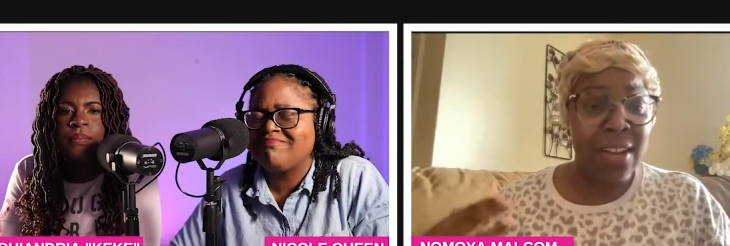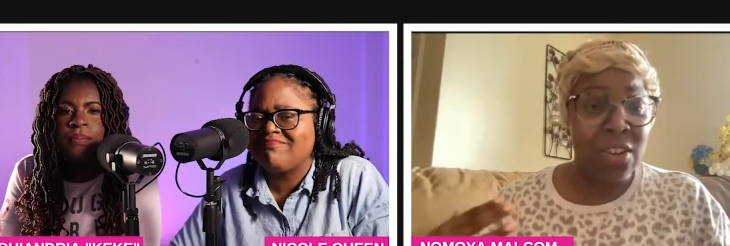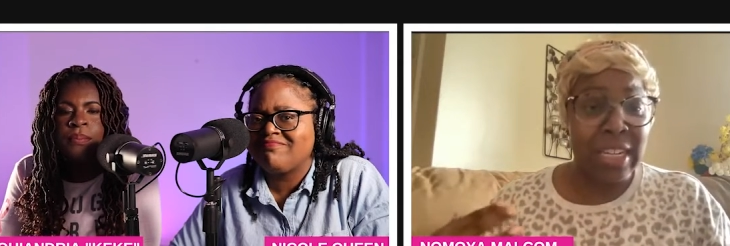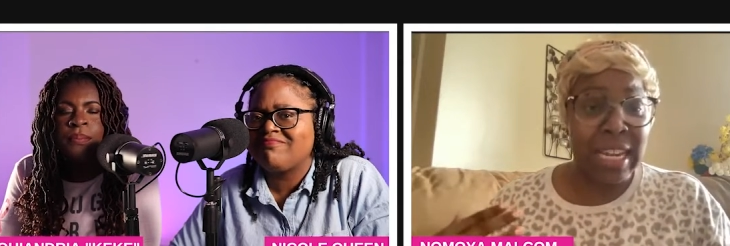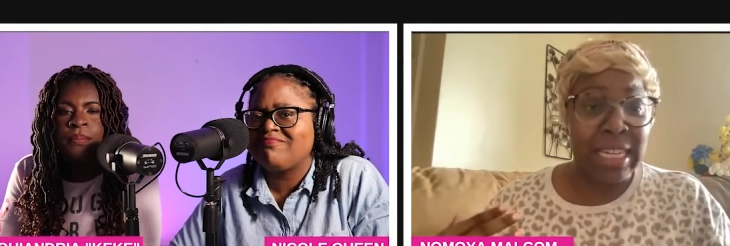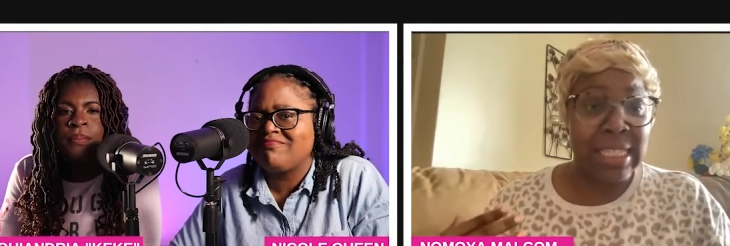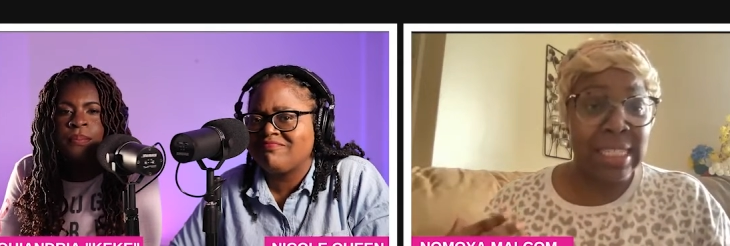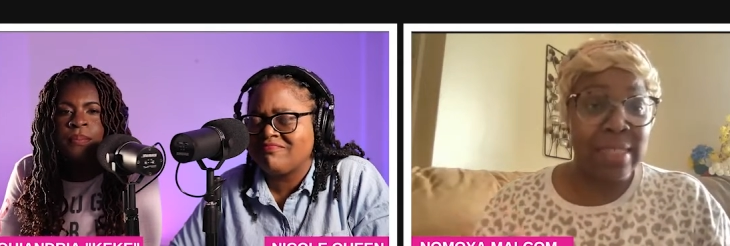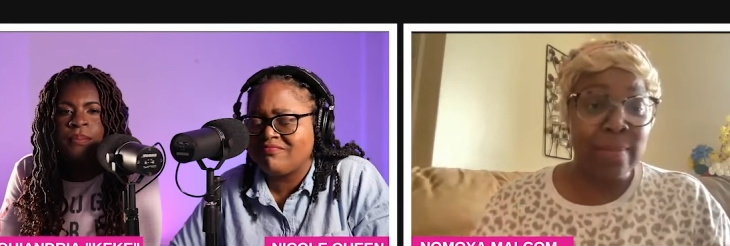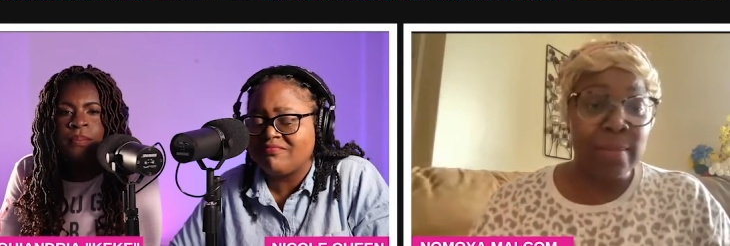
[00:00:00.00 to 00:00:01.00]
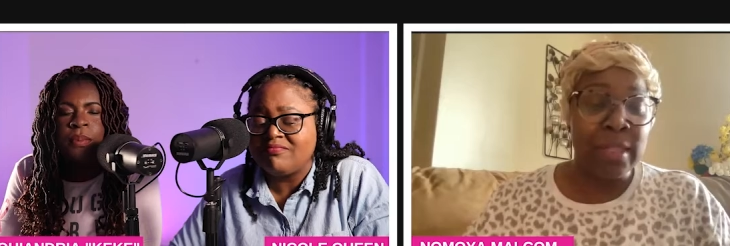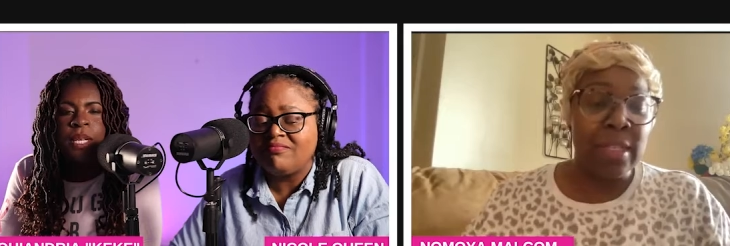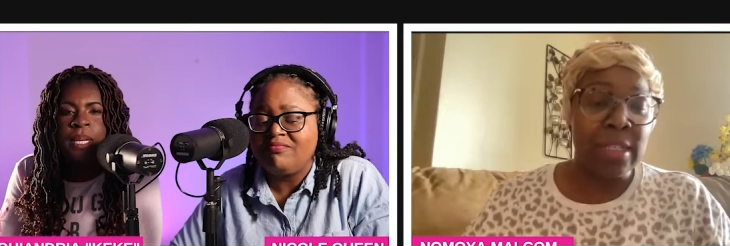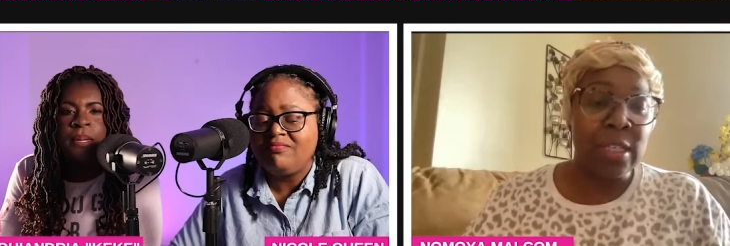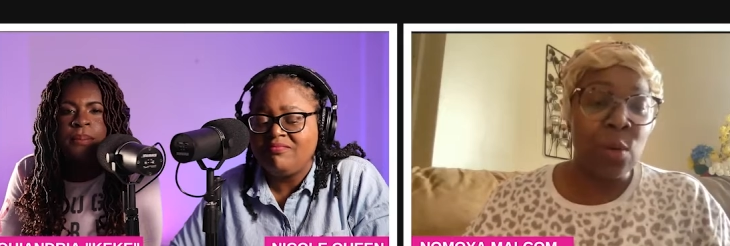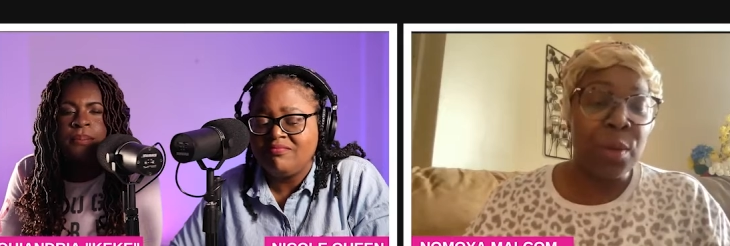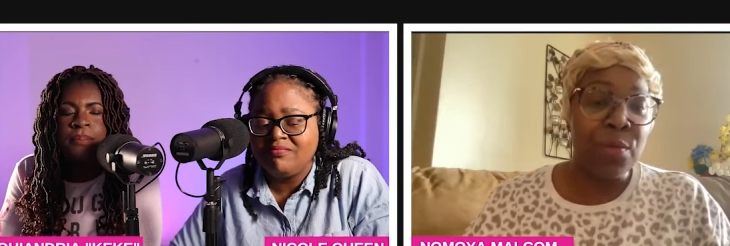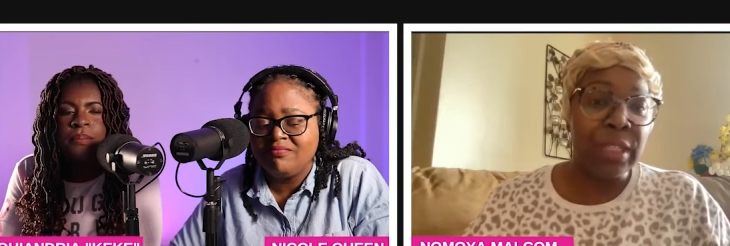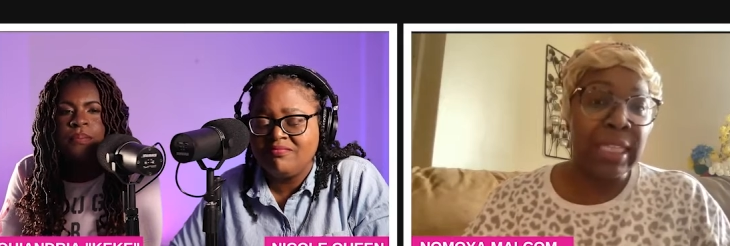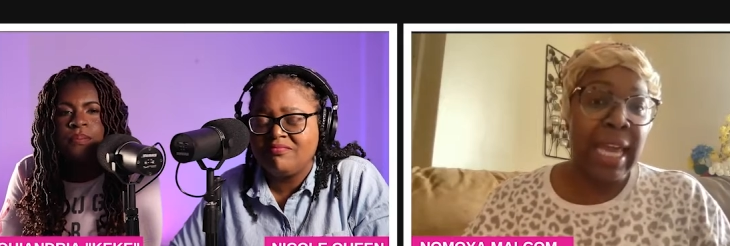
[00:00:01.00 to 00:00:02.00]
Speaker 1: on us. Yeah. So we
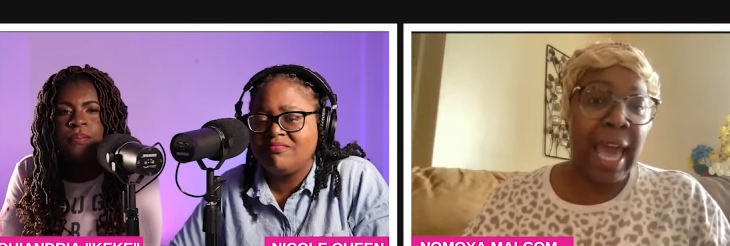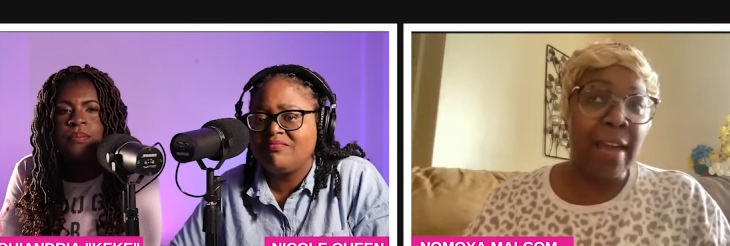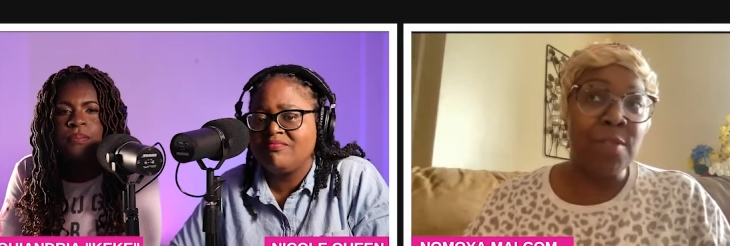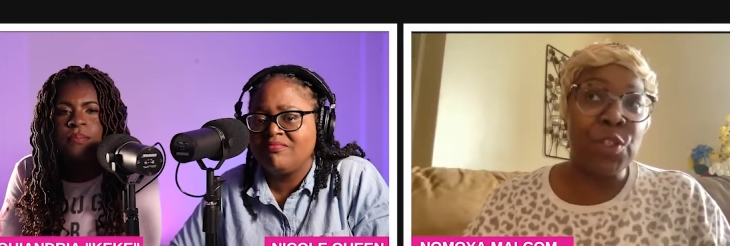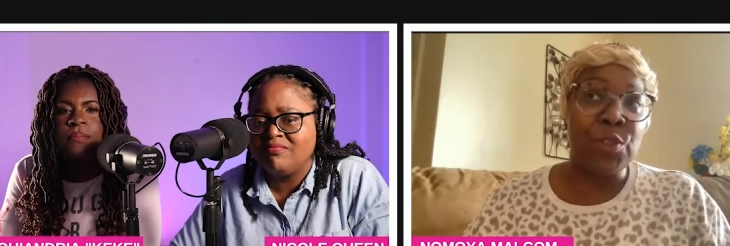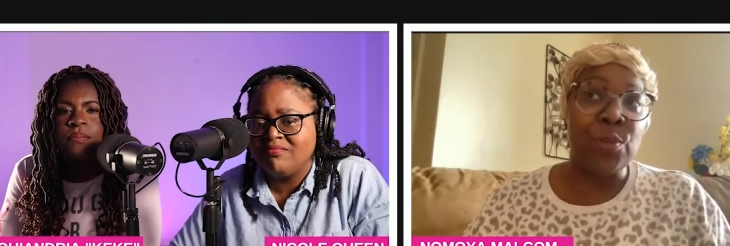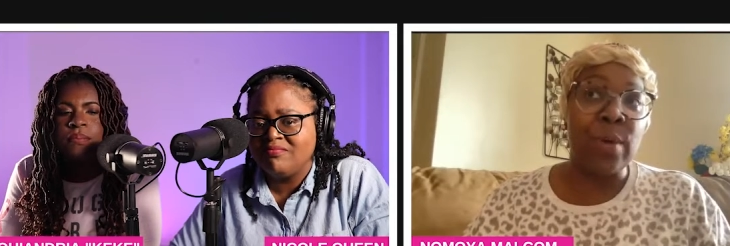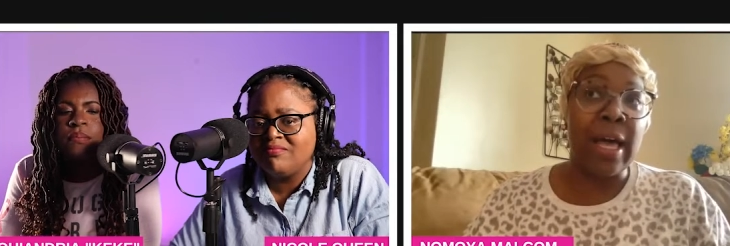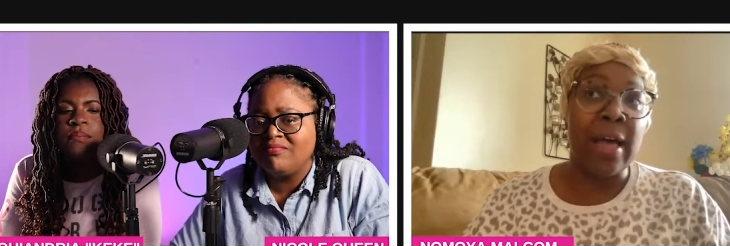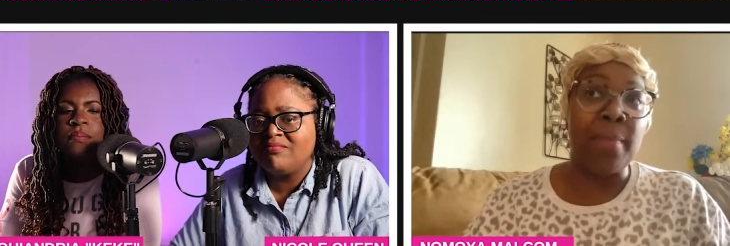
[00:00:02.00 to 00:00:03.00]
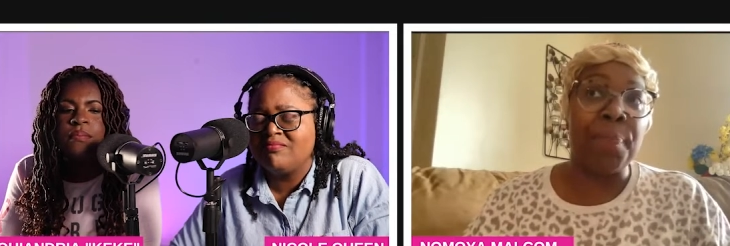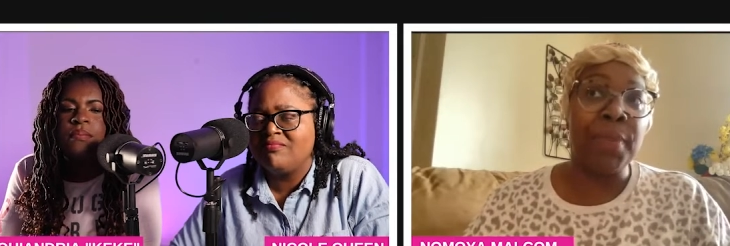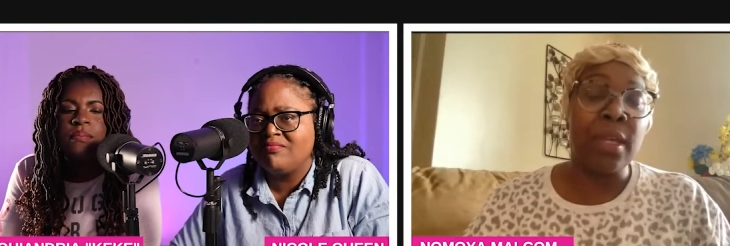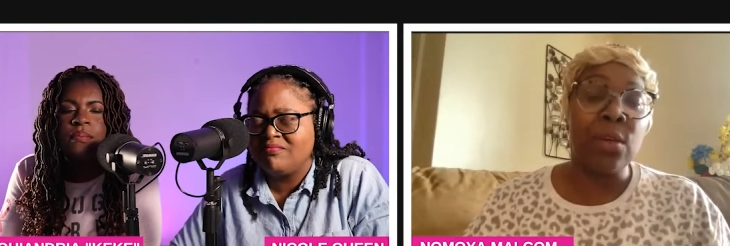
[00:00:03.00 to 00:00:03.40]
really have to um,